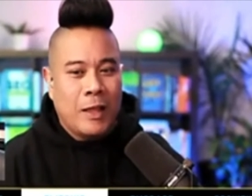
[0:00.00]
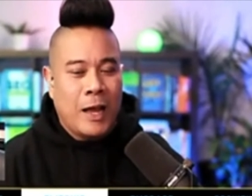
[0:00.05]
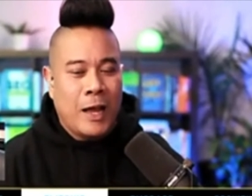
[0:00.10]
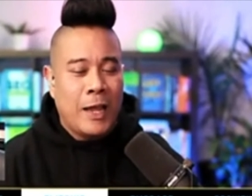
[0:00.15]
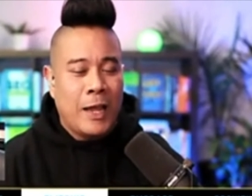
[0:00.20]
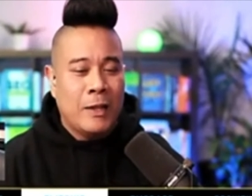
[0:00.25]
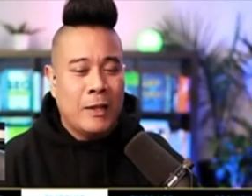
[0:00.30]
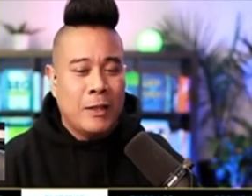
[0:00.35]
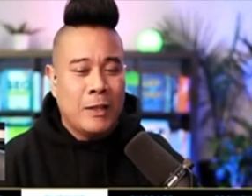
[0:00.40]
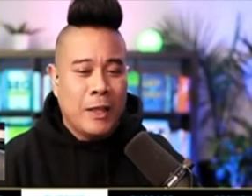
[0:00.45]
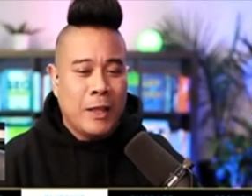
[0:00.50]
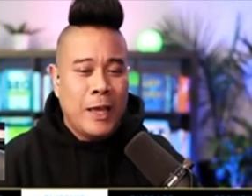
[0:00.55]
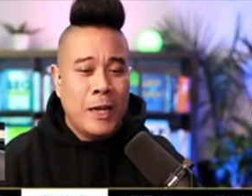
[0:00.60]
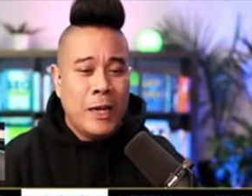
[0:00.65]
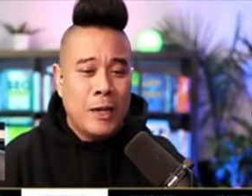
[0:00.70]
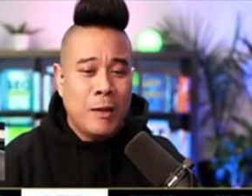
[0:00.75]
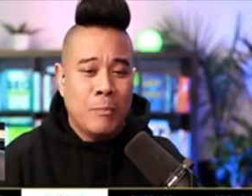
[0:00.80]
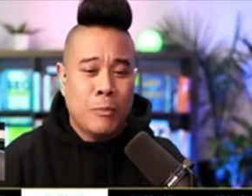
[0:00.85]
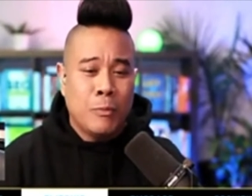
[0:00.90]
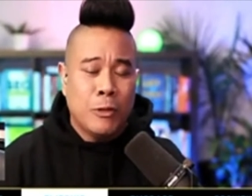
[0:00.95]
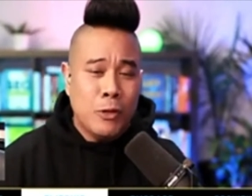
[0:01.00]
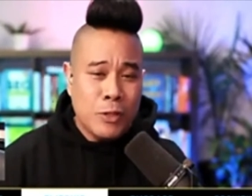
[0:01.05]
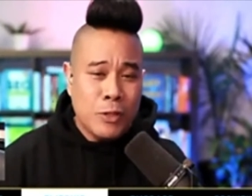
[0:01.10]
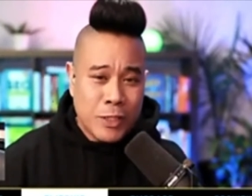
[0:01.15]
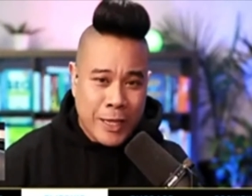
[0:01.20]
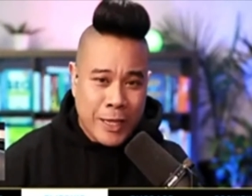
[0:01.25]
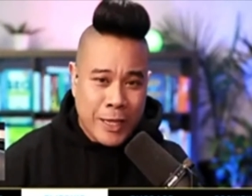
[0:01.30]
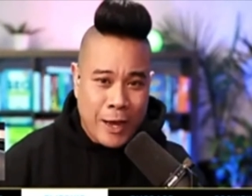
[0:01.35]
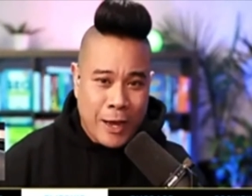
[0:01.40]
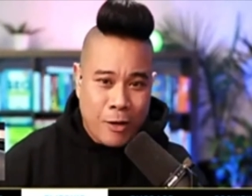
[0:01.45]
I ended up
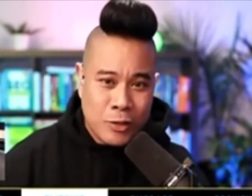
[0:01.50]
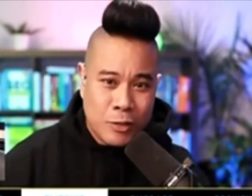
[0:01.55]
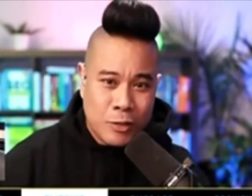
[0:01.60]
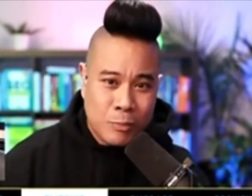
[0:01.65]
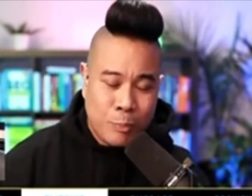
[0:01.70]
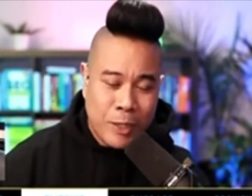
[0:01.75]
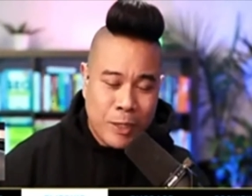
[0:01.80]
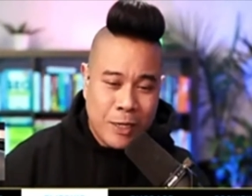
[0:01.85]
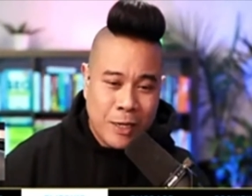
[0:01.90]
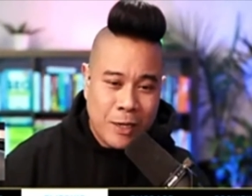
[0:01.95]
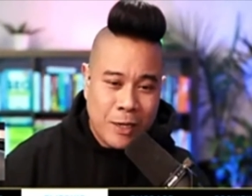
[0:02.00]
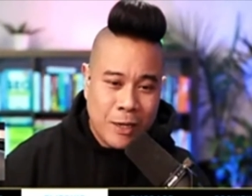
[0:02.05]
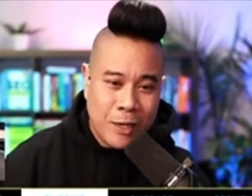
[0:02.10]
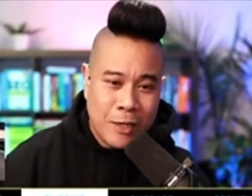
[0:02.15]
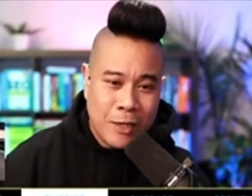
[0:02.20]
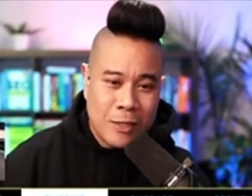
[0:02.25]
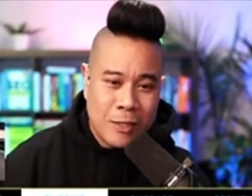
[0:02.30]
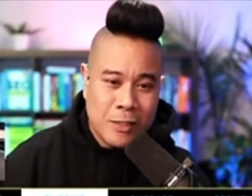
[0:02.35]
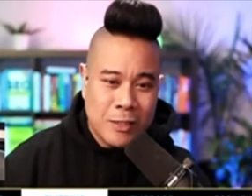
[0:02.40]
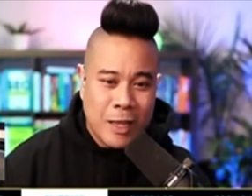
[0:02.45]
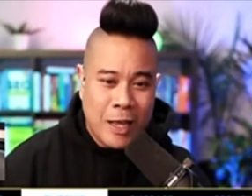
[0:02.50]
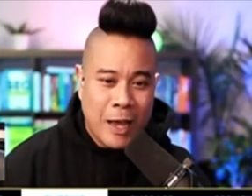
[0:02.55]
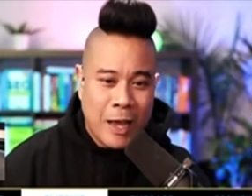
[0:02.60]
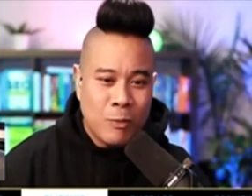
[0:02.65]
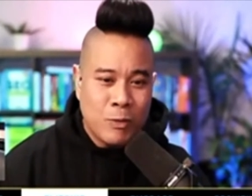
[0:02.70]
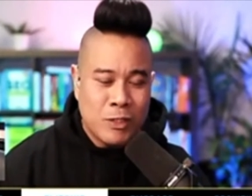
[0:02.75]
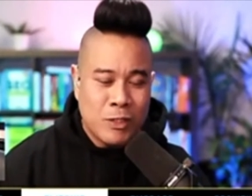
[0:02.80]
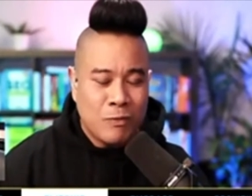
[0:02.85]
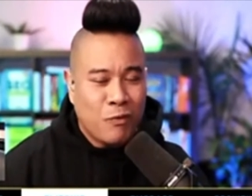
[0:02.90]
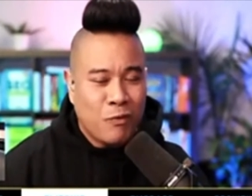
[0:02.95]
losing the house because
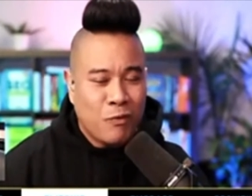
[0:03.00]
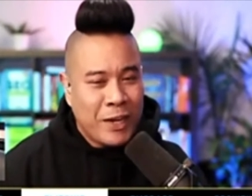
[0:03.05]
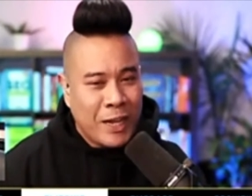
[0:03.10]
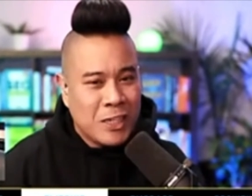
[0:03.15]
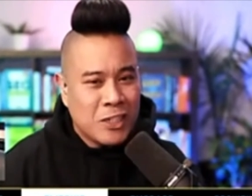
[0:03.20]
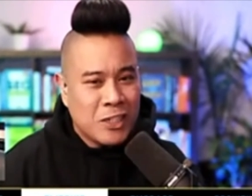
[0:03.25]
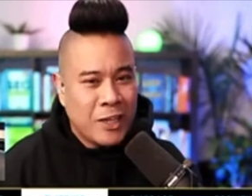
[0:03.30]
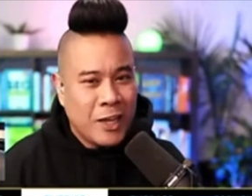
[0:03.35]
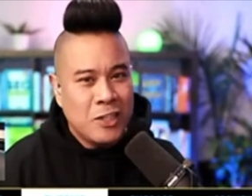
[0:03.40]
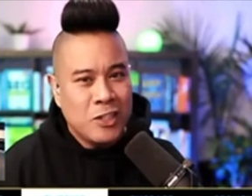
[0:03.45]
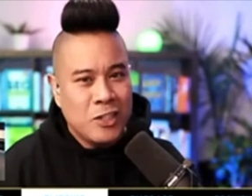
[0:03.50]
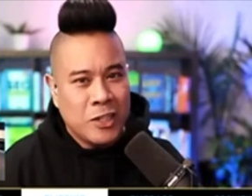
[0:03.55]
I wasn't financially